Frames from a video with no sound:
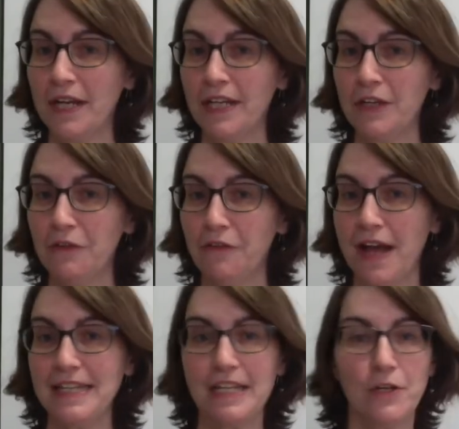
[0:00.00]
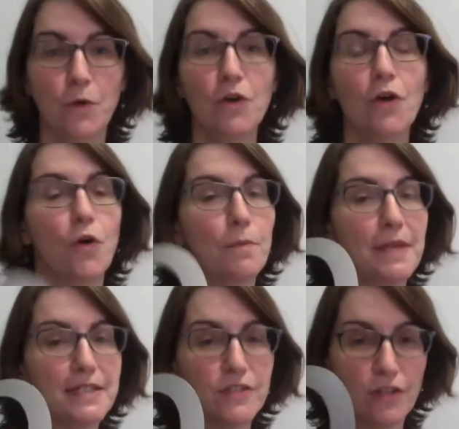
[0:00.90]
can you find in your home
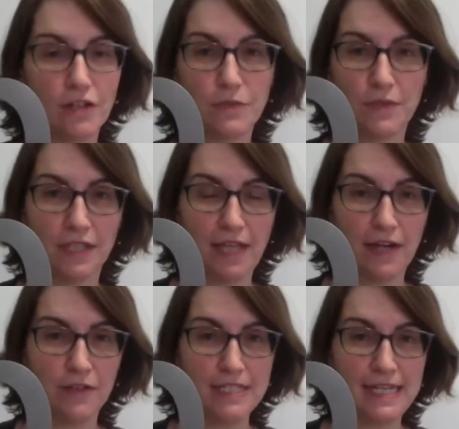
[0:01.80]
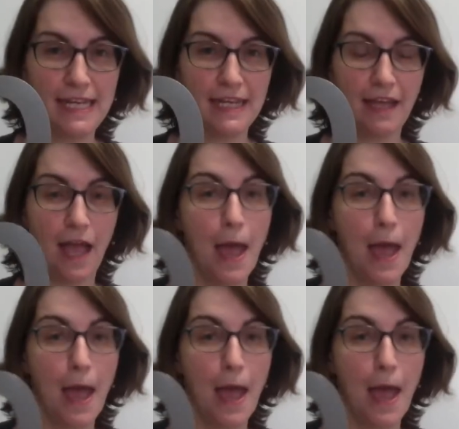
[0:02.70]
that starts with the letter D?